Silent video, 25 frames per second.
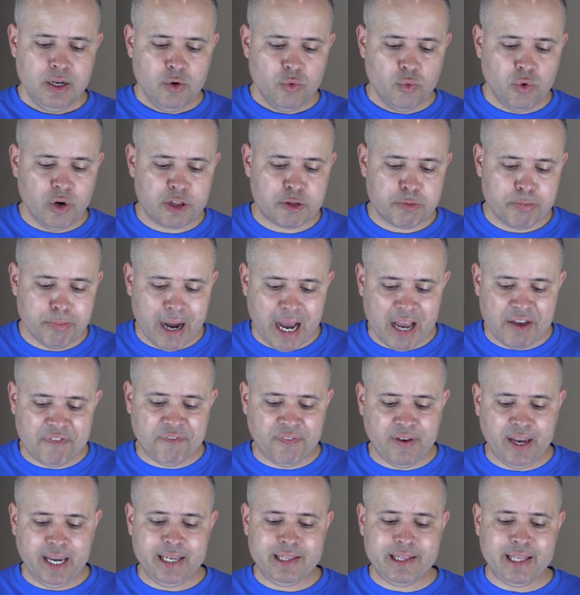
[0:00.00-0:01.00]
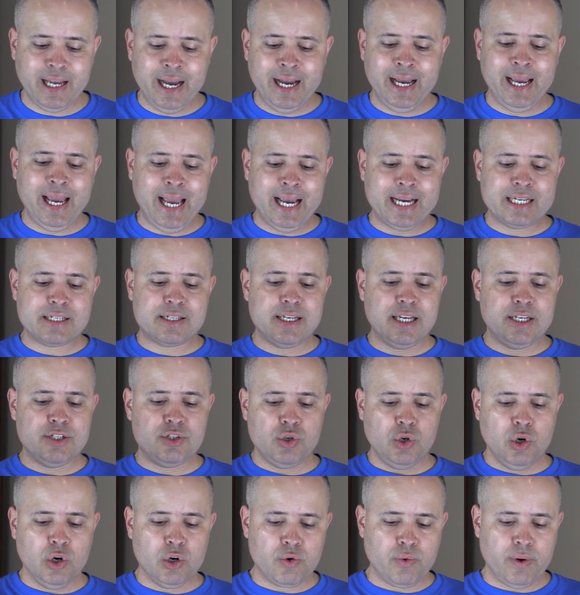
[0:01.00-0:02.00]
With my faith, I
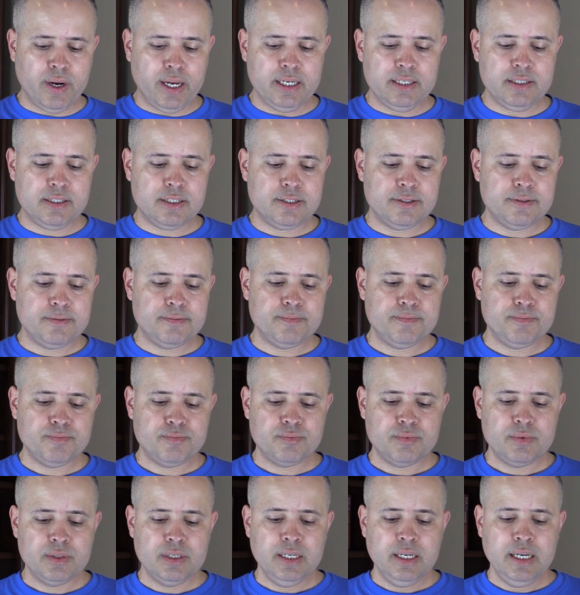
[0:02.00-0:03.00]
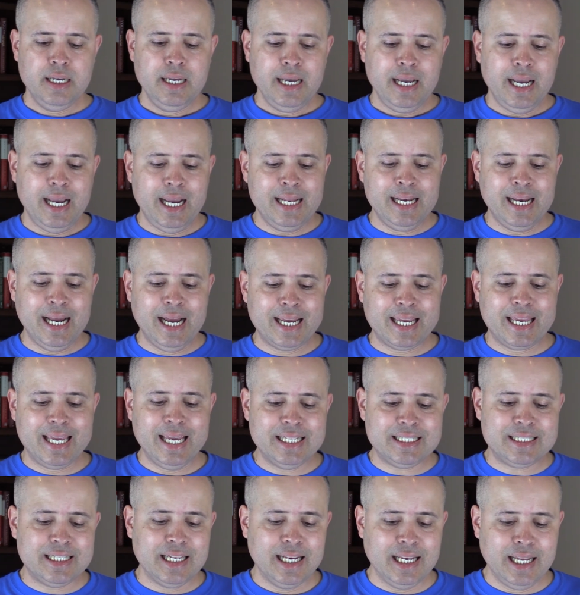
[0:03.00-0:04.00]
access your grace, and I
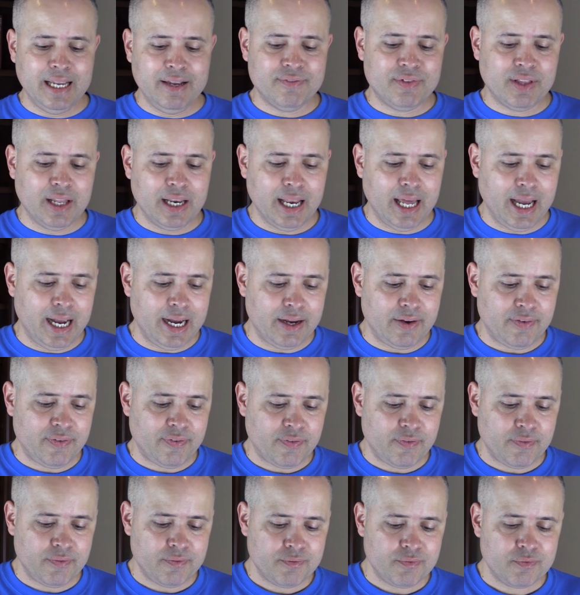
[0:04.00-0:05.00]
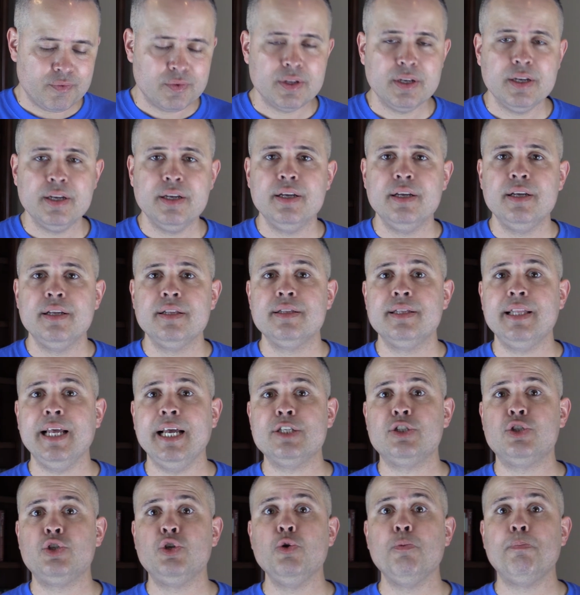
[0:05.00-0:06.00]
get to live the life
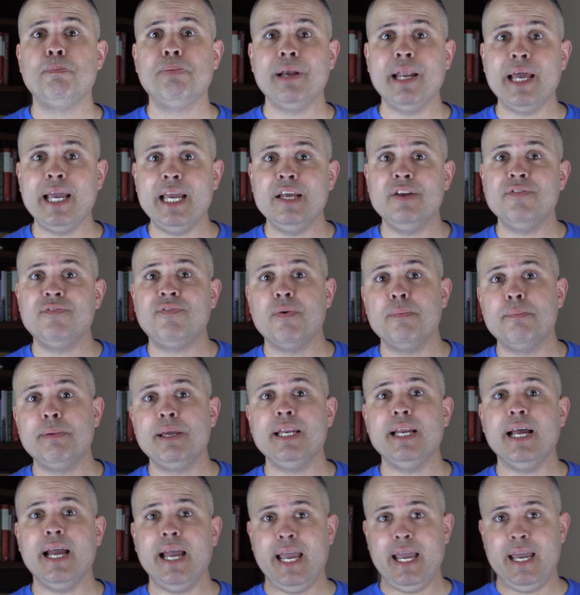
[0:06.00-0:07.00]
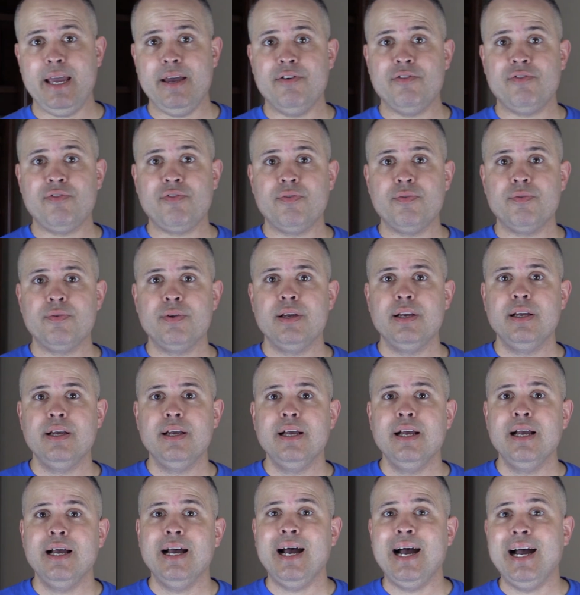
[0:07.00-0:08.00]
that you plan for me to have.
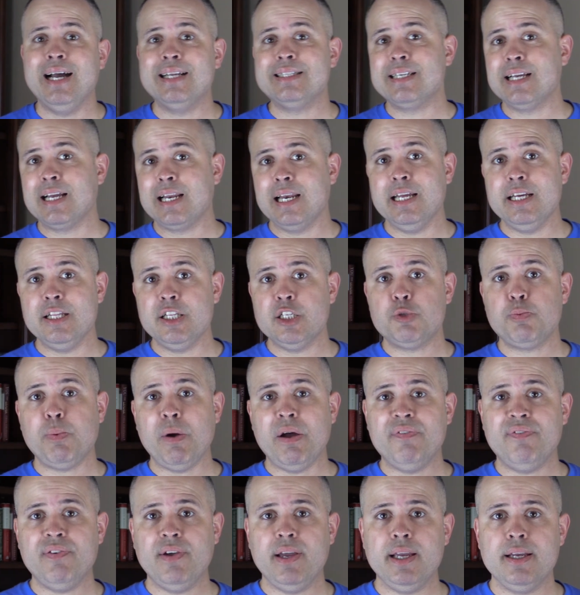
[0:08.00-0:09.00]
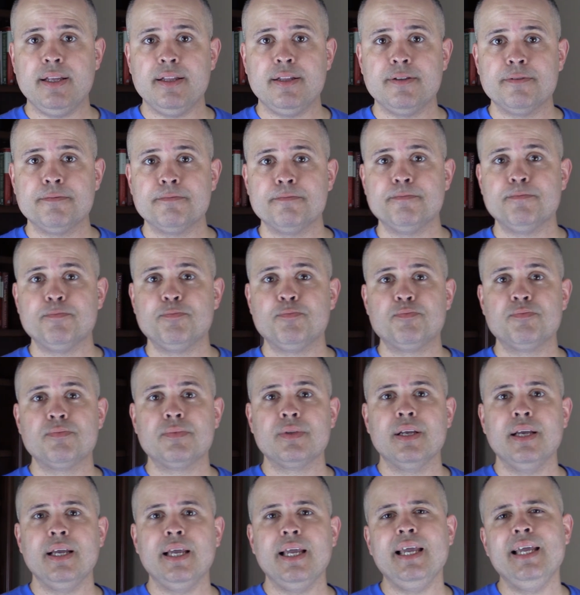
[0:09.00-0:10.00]
I declare this by faith.
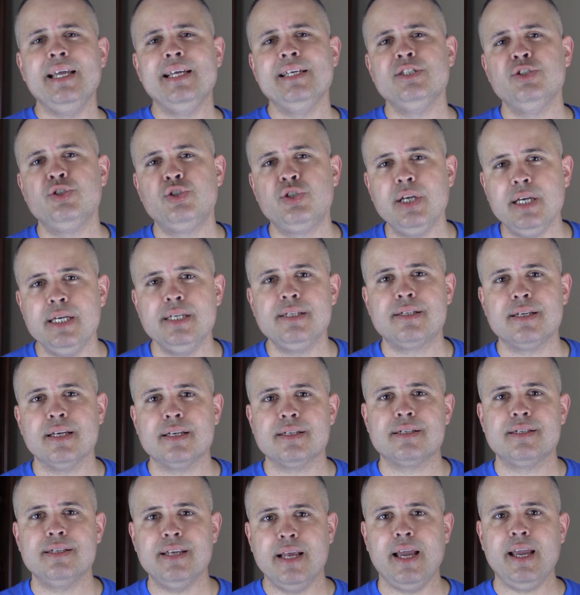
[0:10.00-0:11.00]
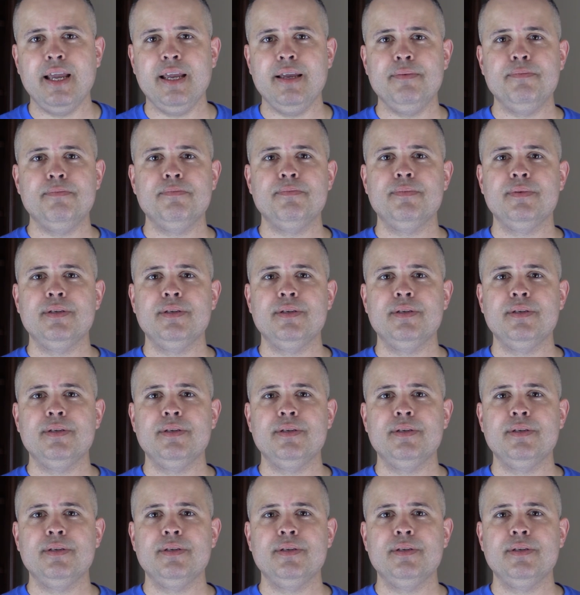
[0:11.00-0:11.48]
In Jesus' name,